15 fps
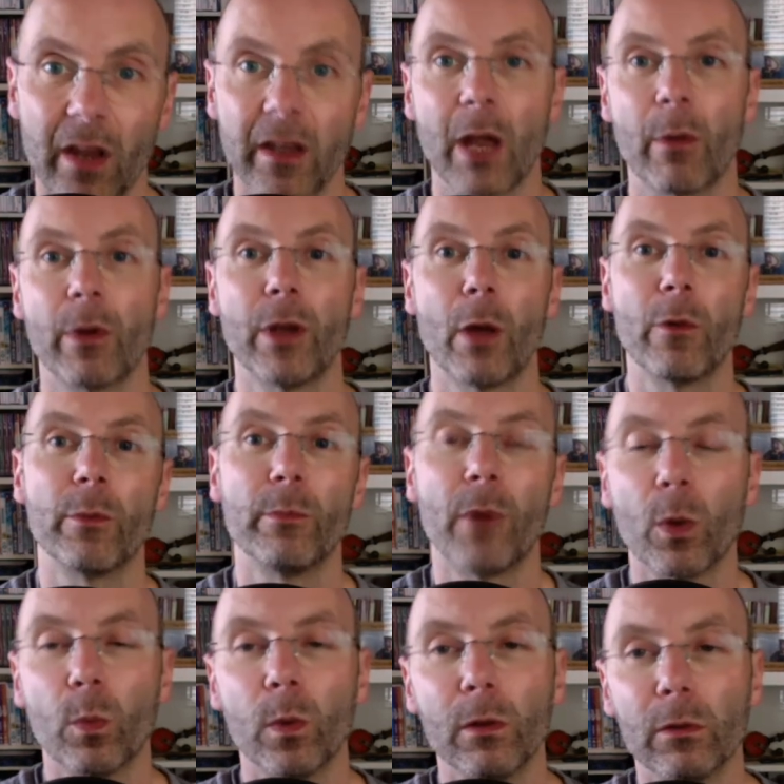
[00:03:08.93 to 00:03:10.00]
Now, I know that my
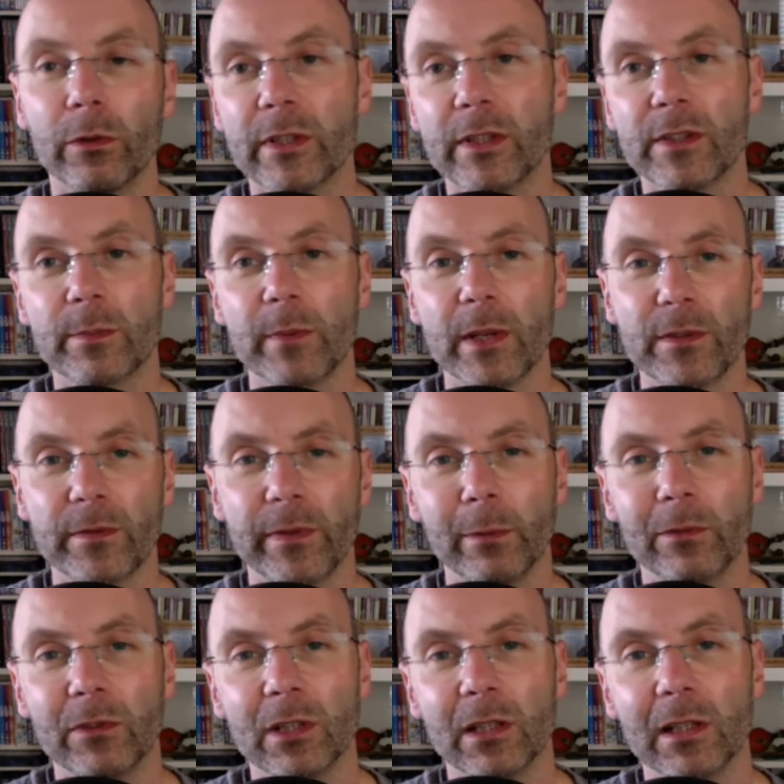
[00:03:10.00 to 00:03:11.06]
world is
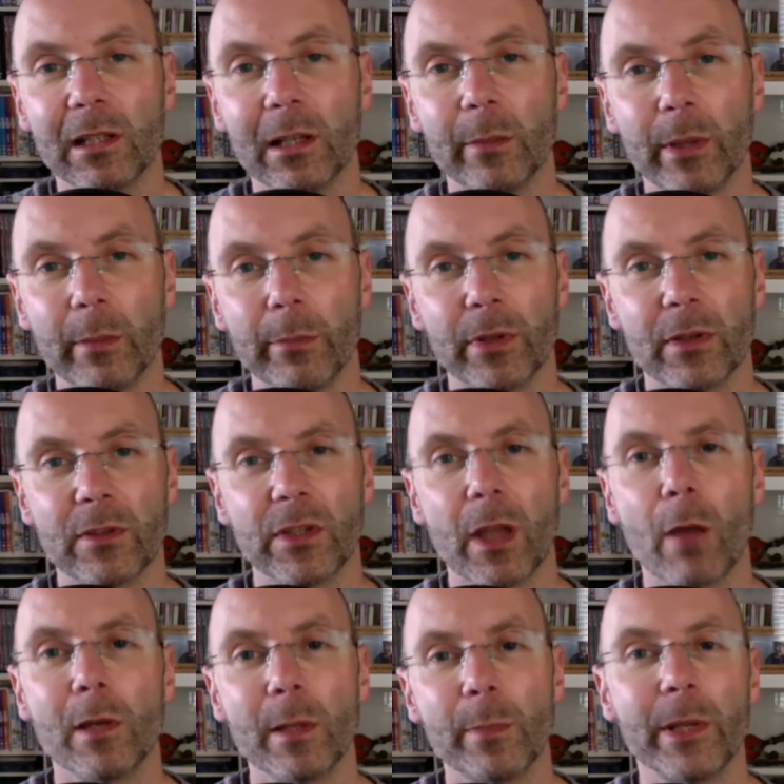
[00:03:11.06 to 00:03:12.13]
filtered a little bit because the
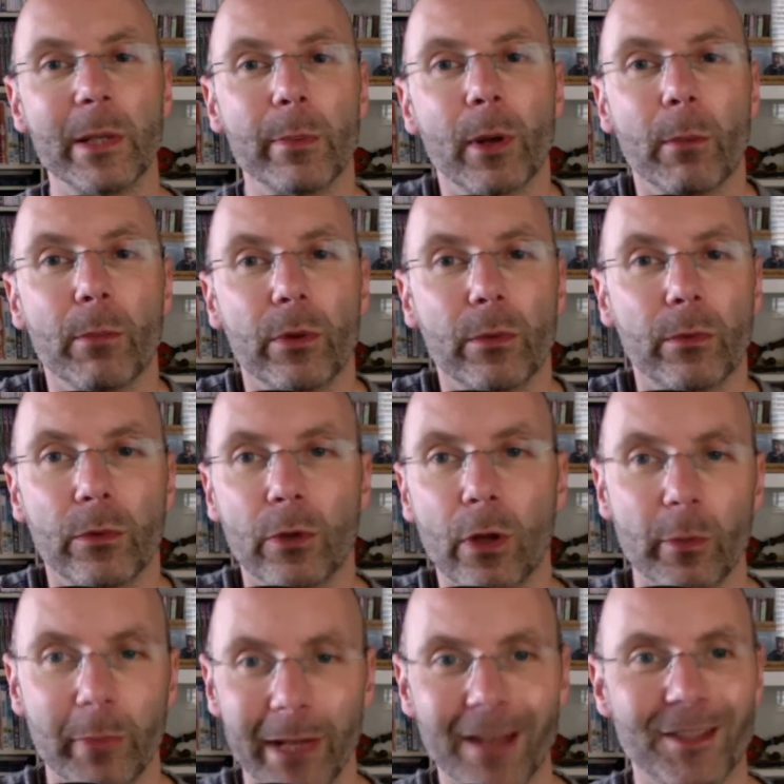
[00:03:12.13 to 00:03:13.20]
only people I'm going
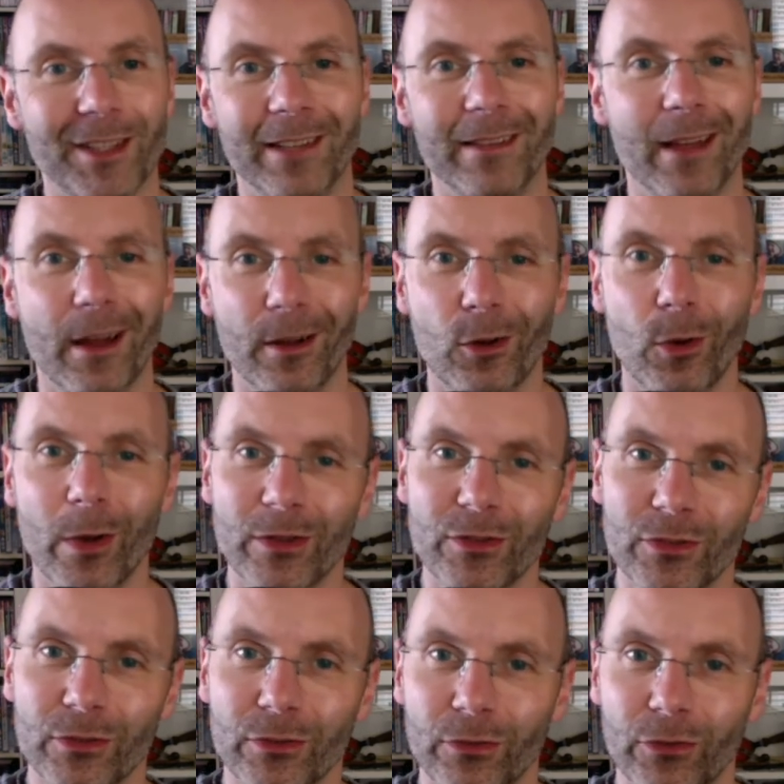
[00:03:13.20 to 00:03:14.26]
to be asking that
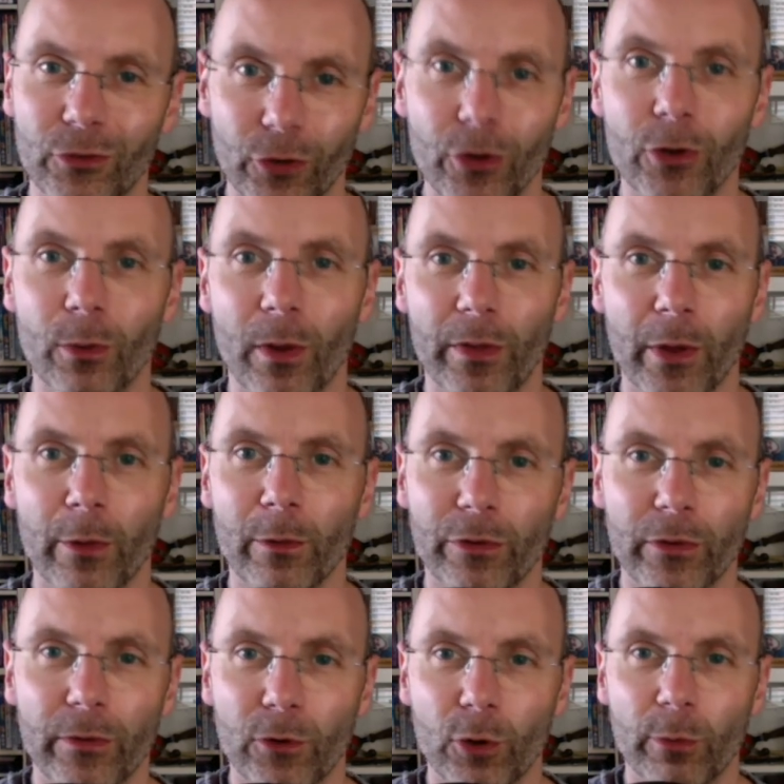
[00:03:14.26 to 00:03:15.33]
question to are those
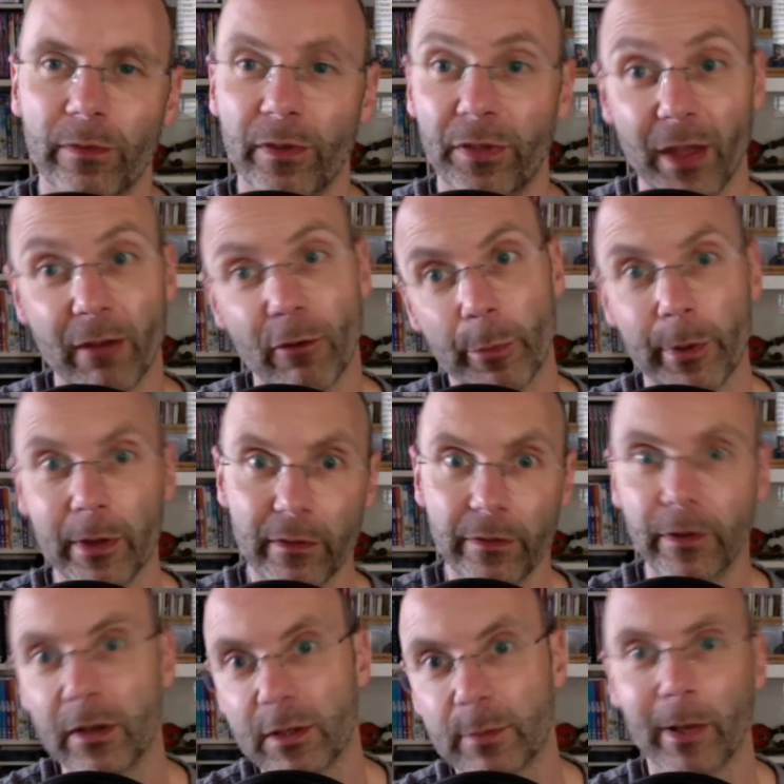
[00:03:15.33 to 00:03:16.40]
that have come for therapy in the
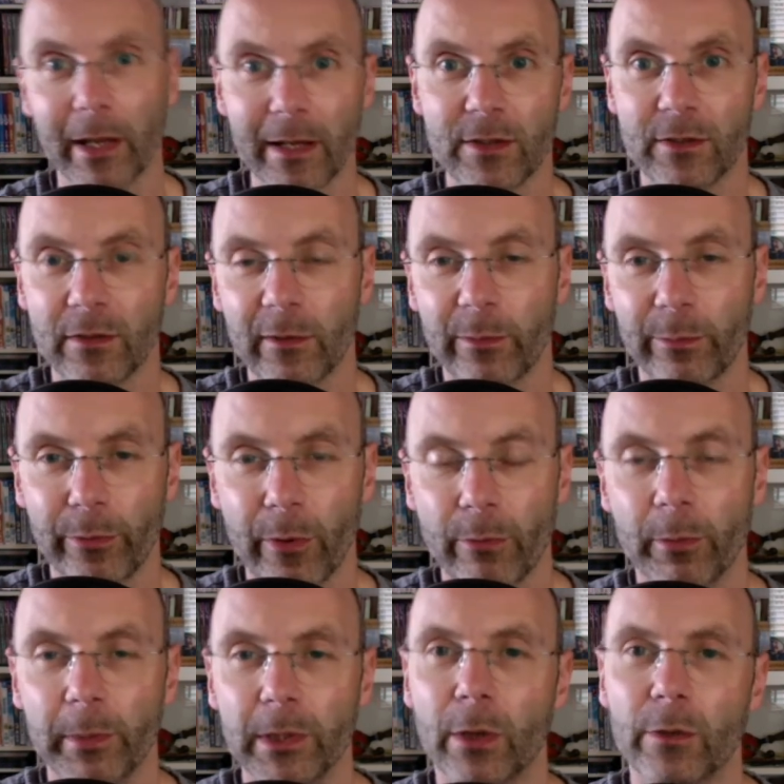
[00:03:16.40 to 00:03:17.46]
first place and they've
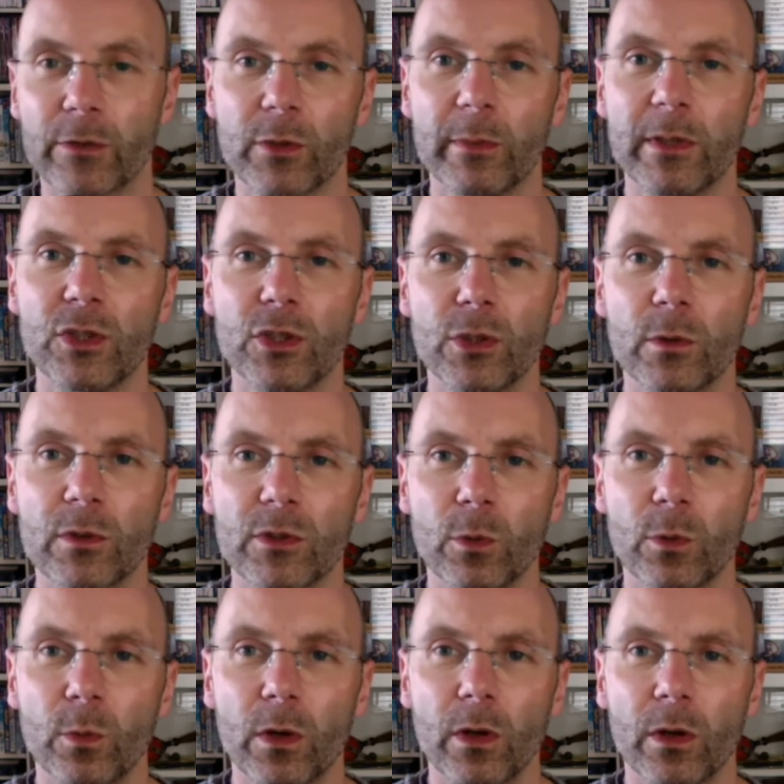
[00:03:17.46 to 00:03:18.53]
probably got some issues to
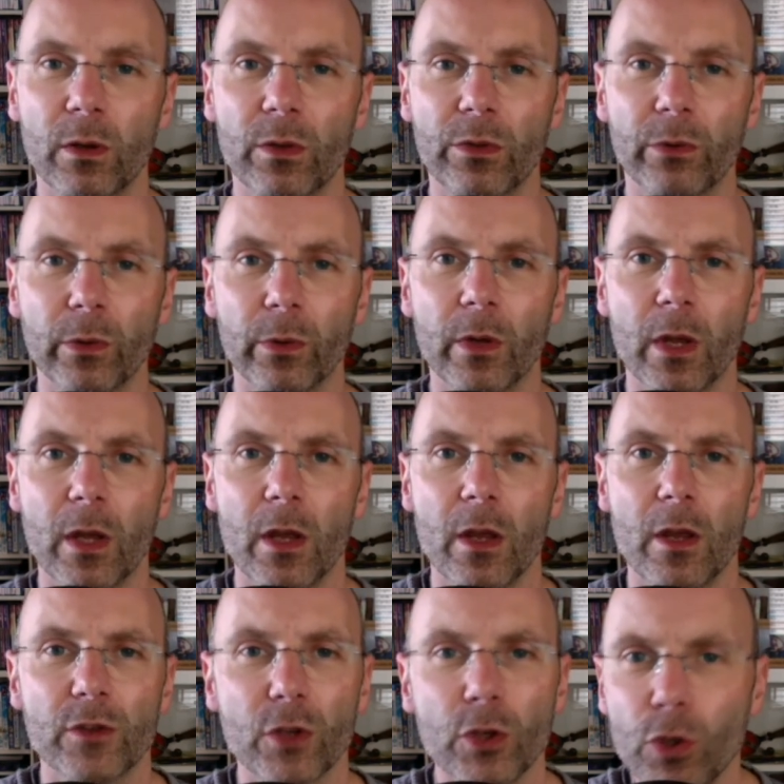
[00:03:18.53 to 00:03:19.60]
work through.
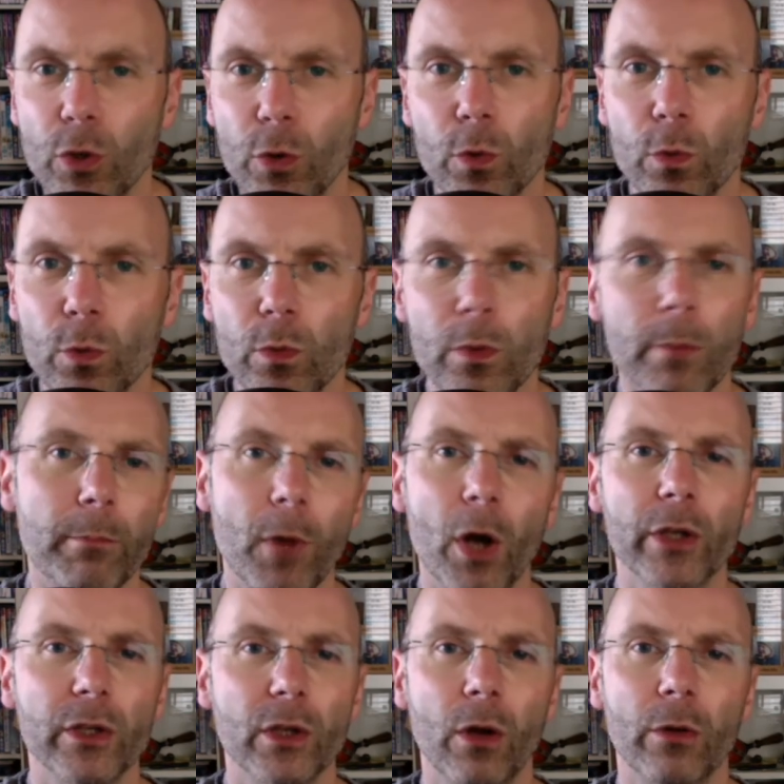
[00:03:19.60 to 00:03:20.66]
So you
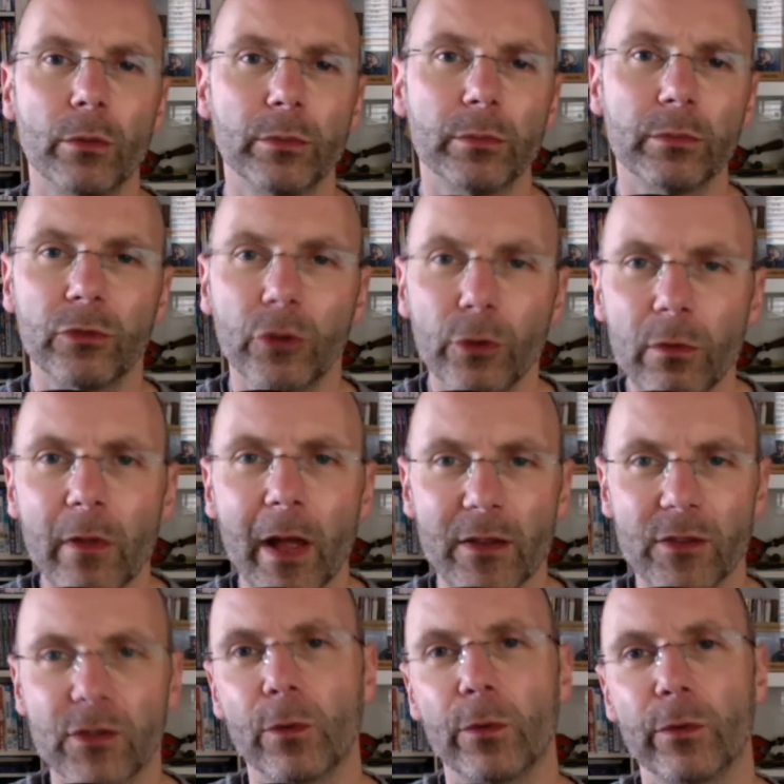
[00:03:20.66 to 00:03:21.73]
might not do that
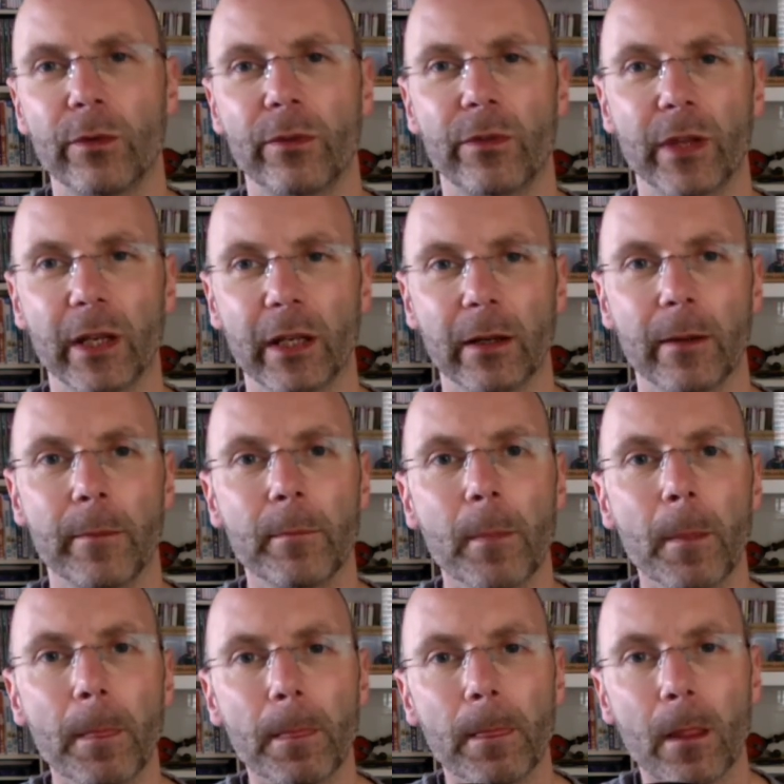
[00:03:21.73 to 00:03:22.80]
sort of thing.
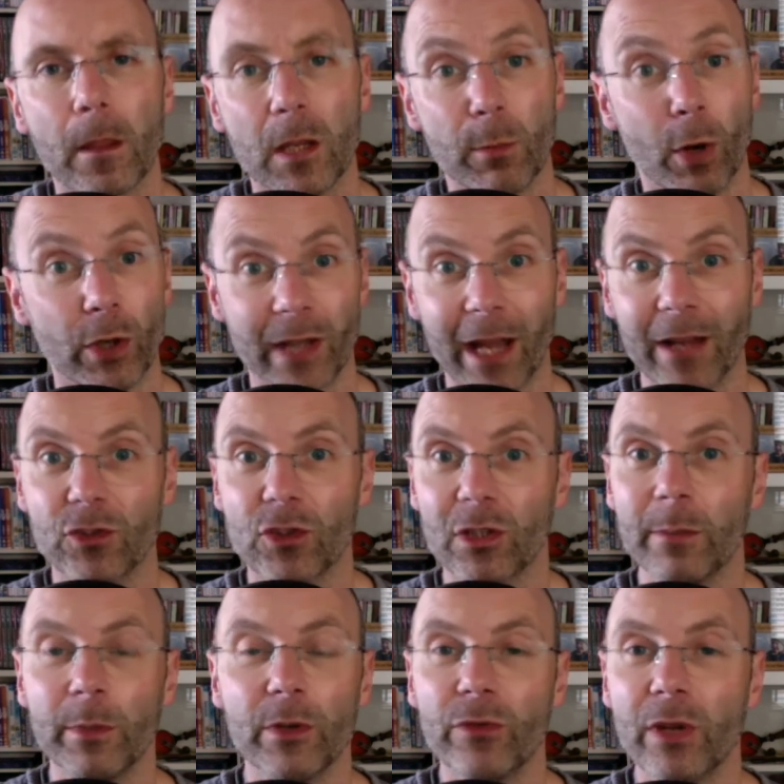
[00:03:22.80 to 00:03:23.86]
You might actually
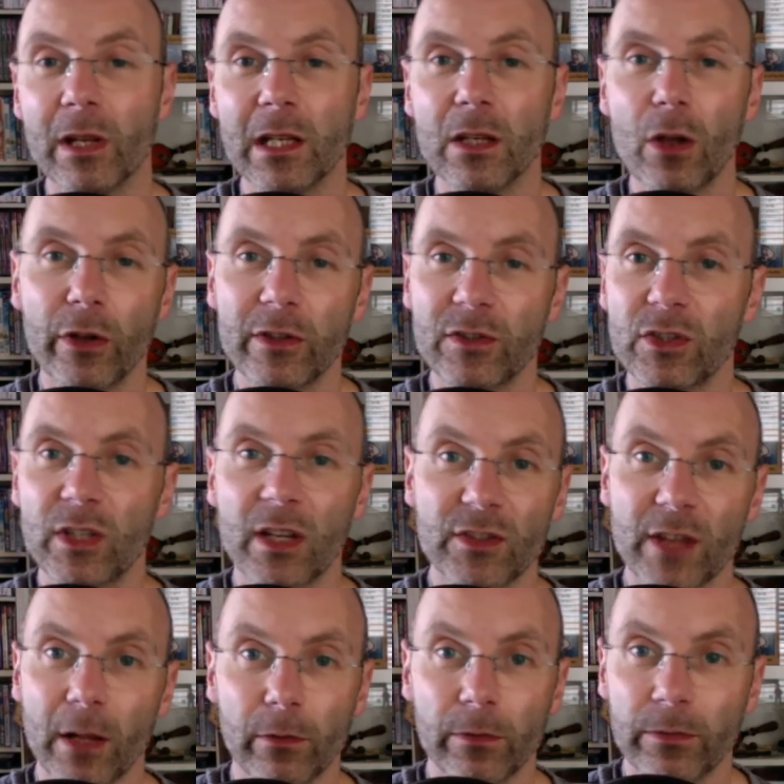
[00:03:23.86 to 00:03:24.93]
be really nice to
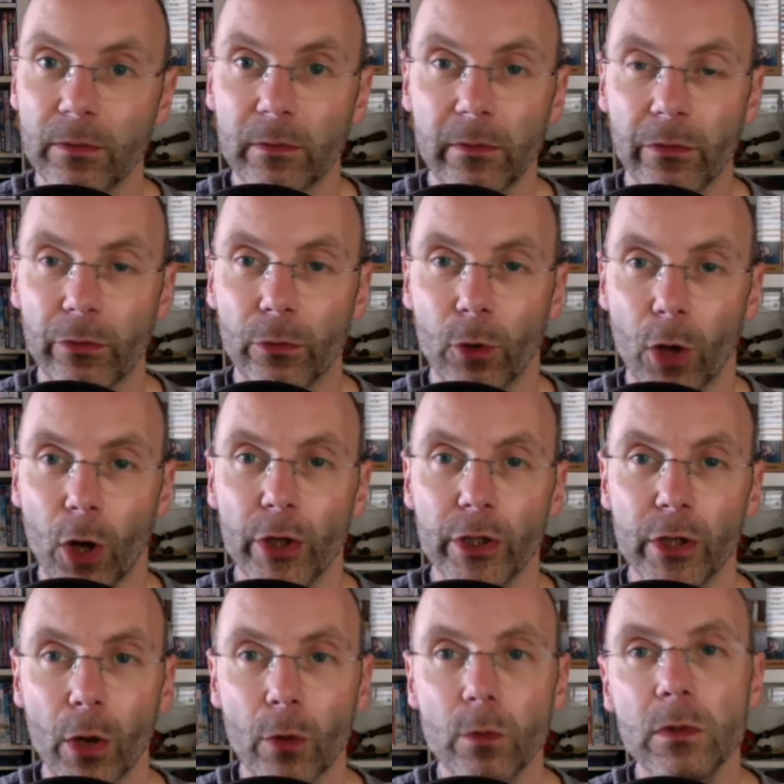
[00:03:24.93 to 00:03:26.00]
yourself, for all I know.